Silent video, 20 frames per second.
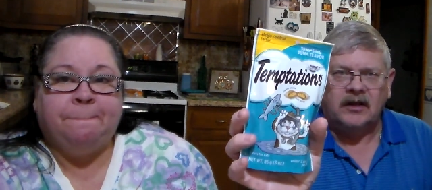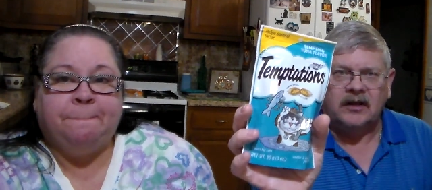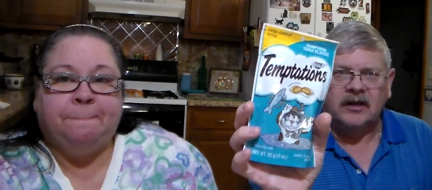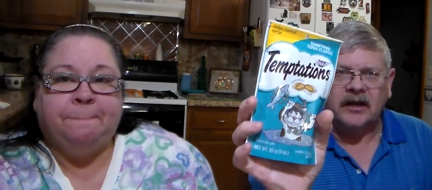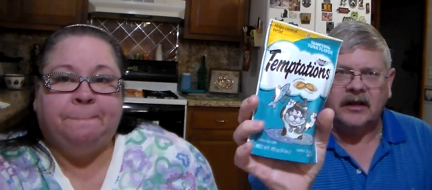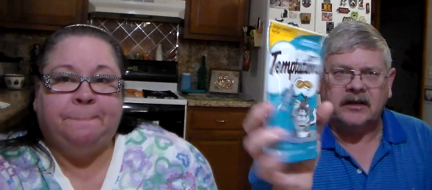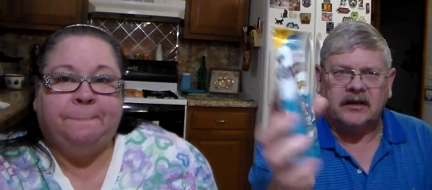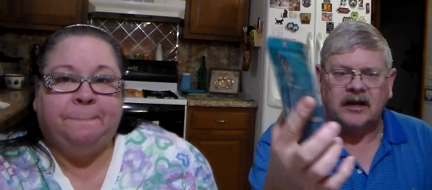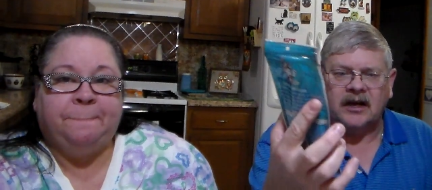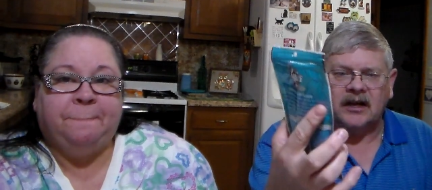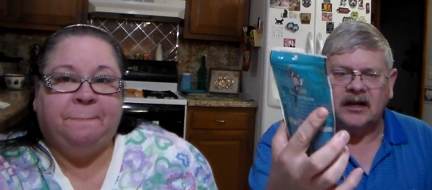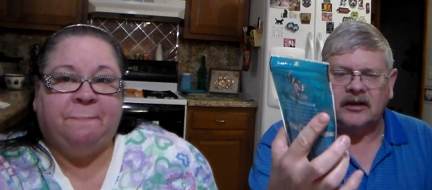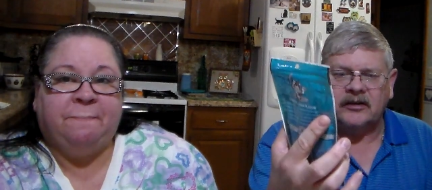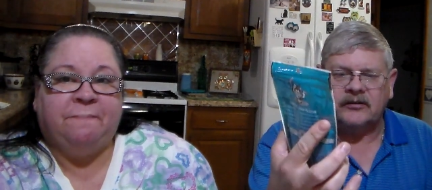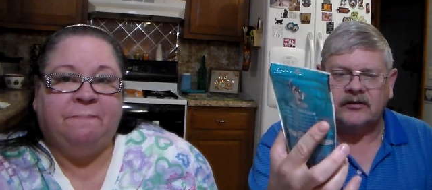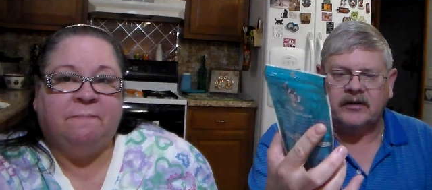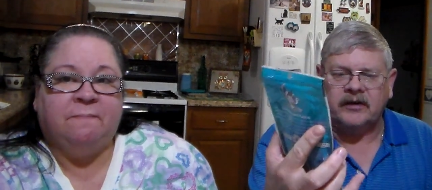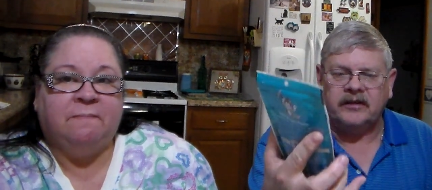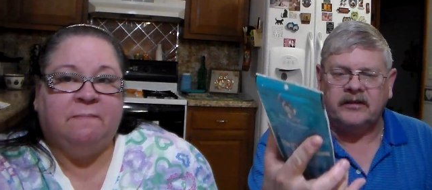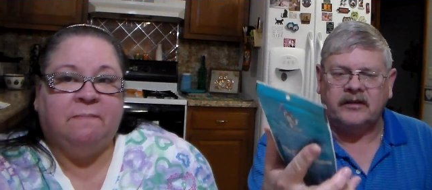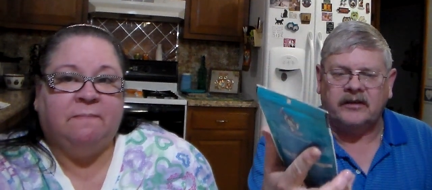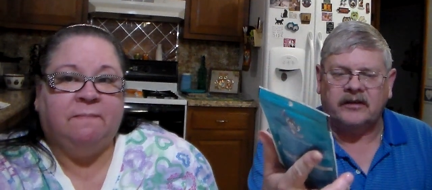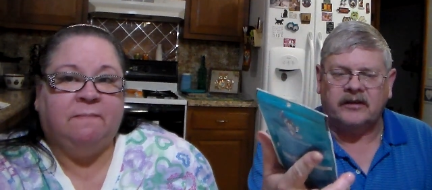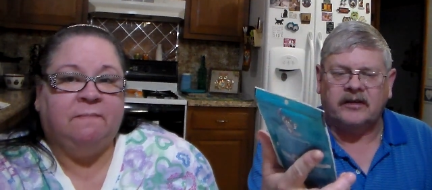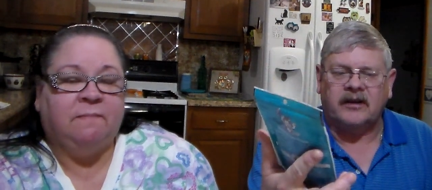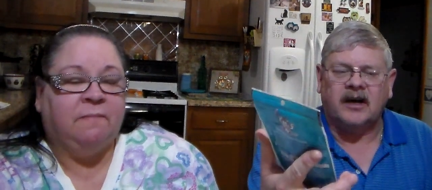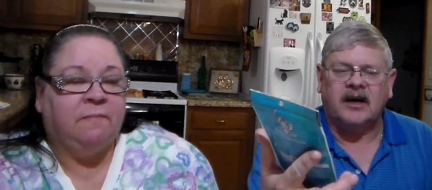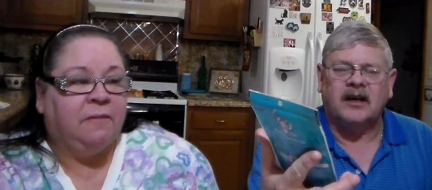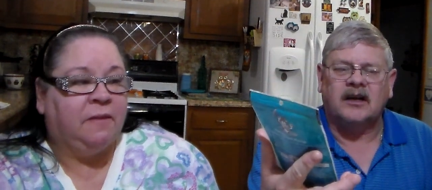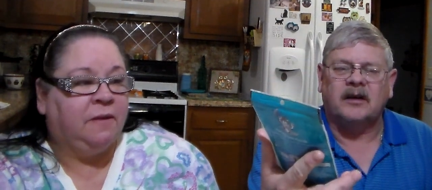Speaker 1: Like Dollar Tree, they're
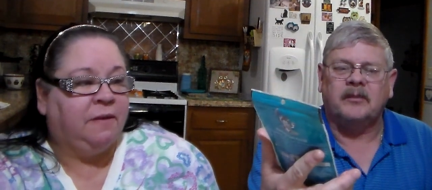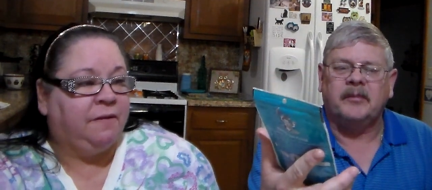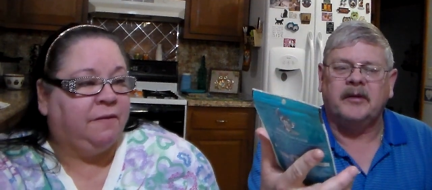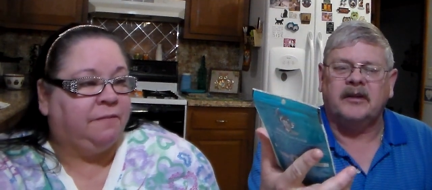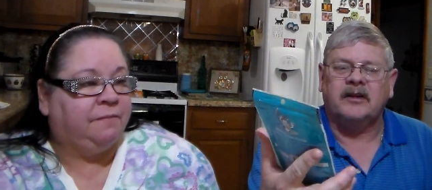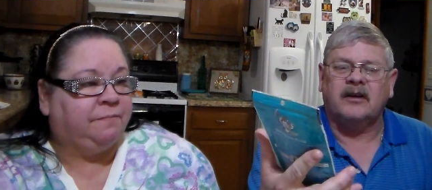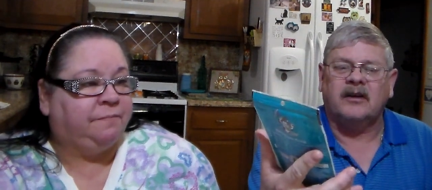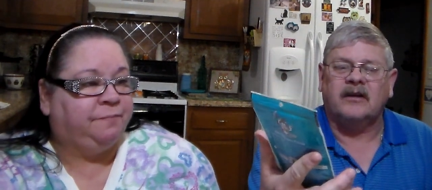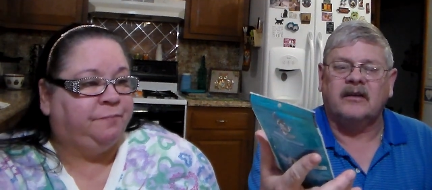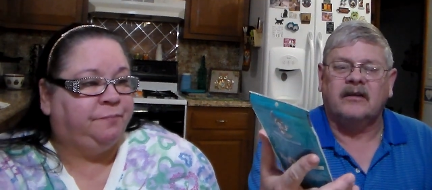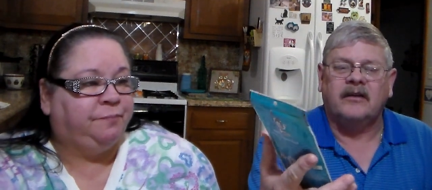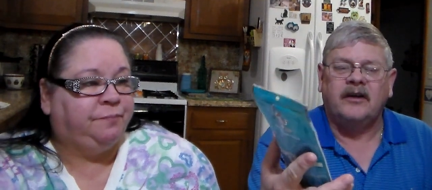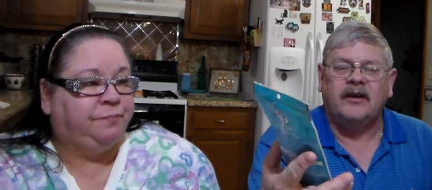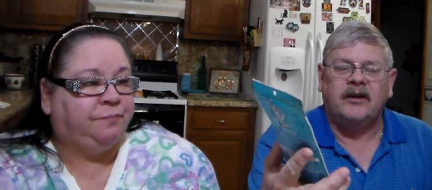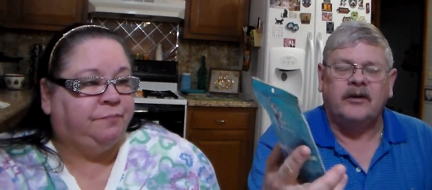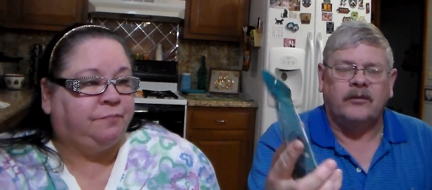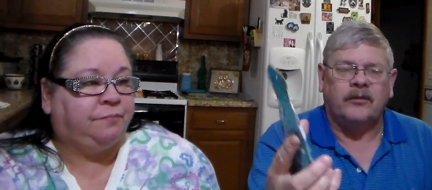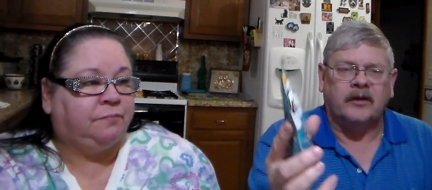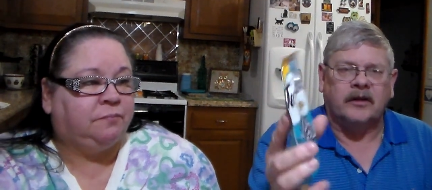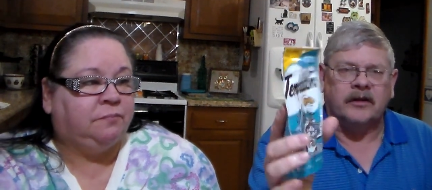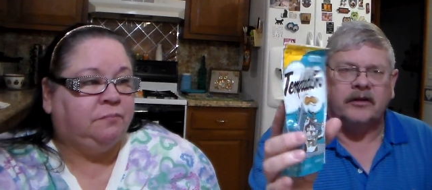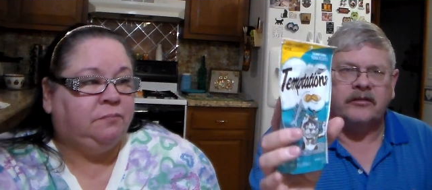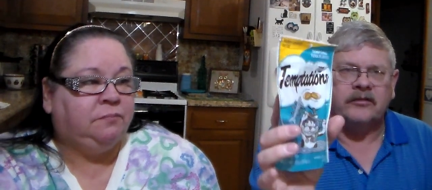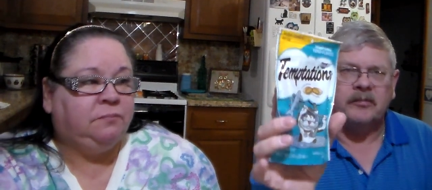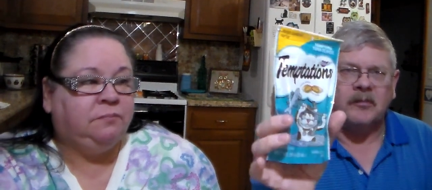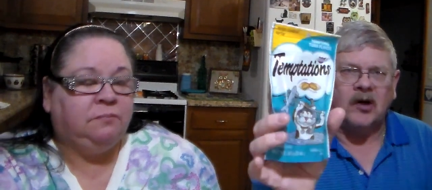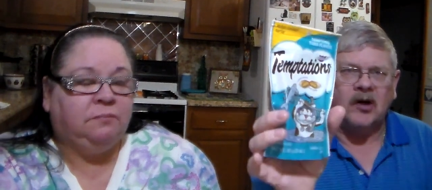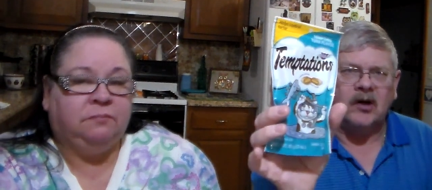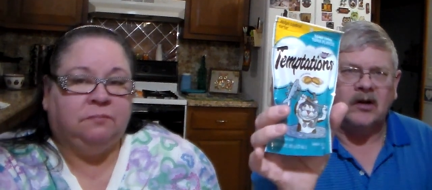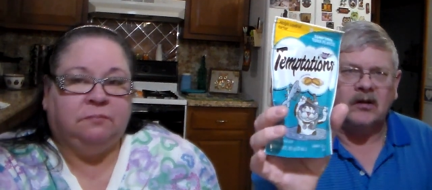a dollar, but they're really
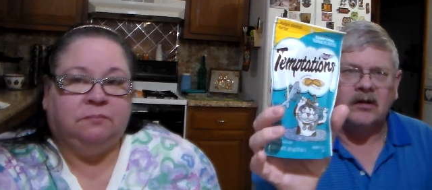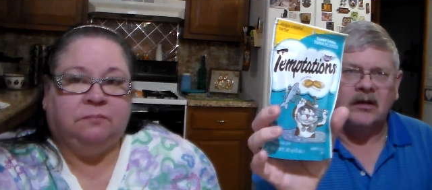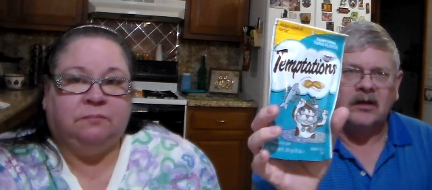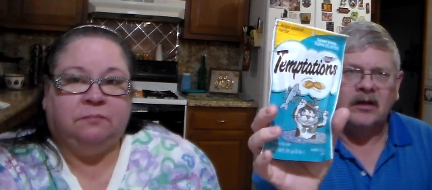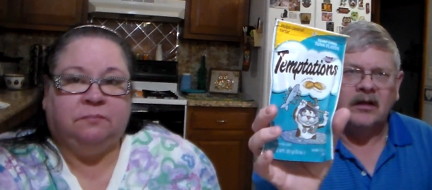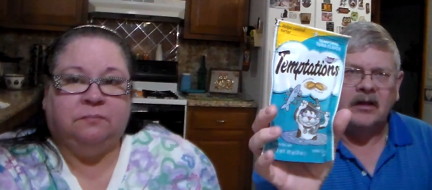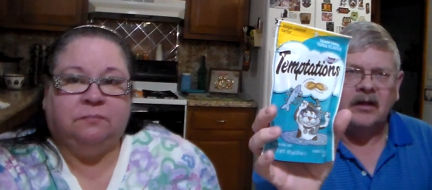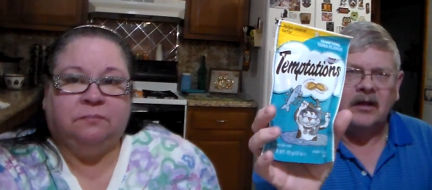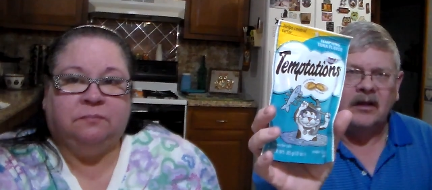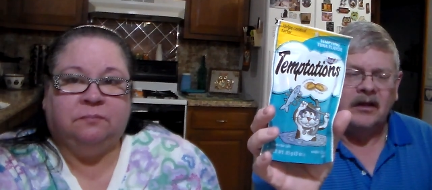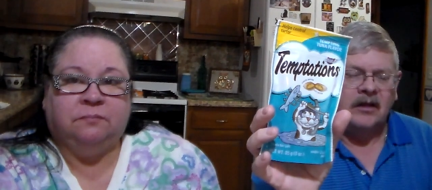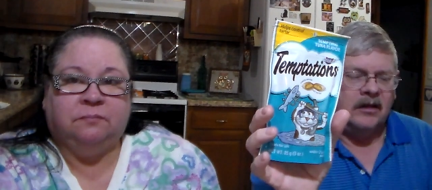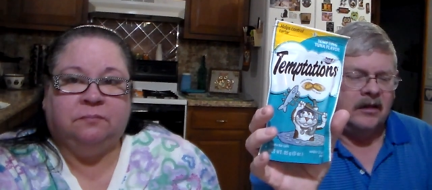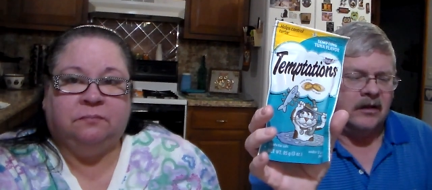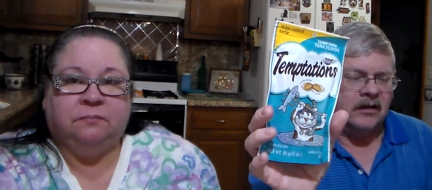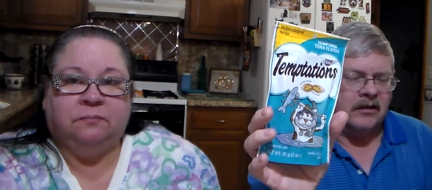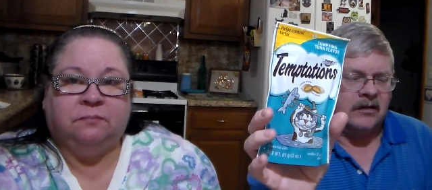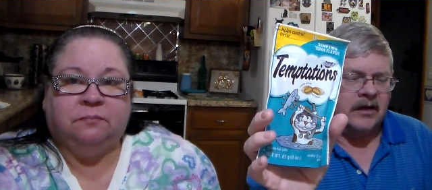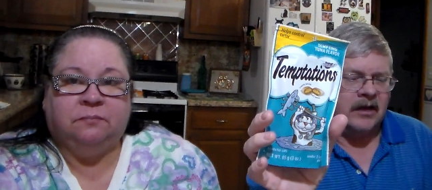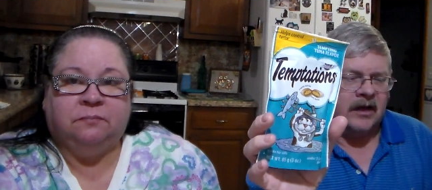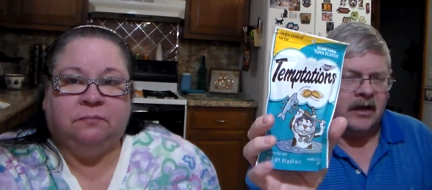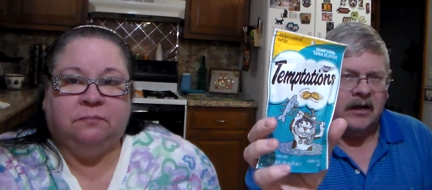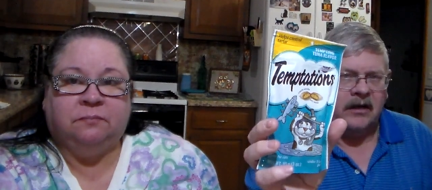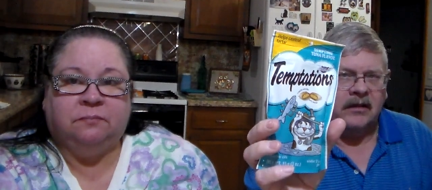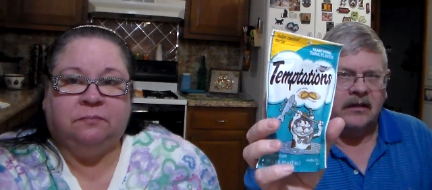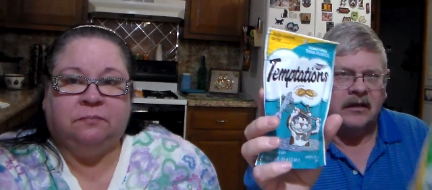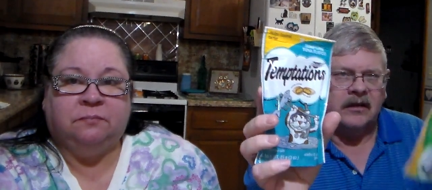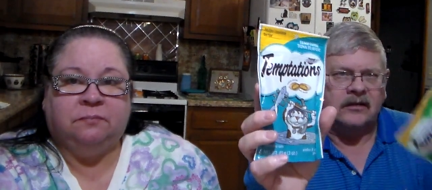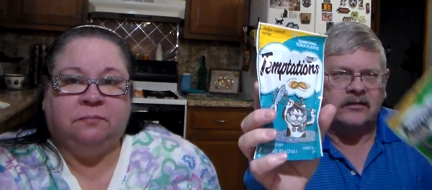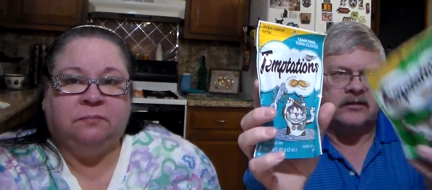small. Okay,
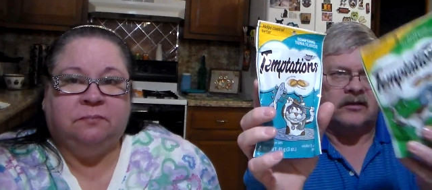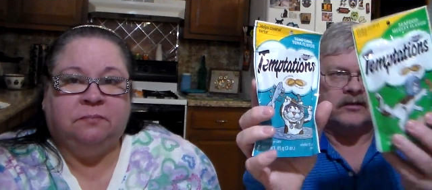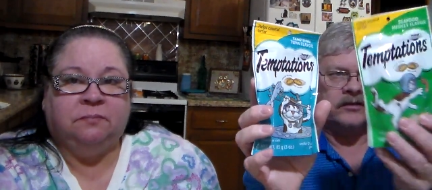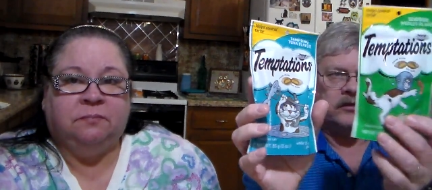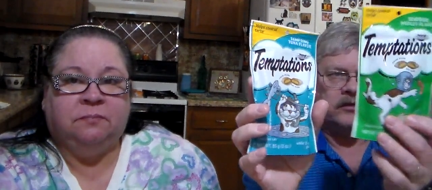these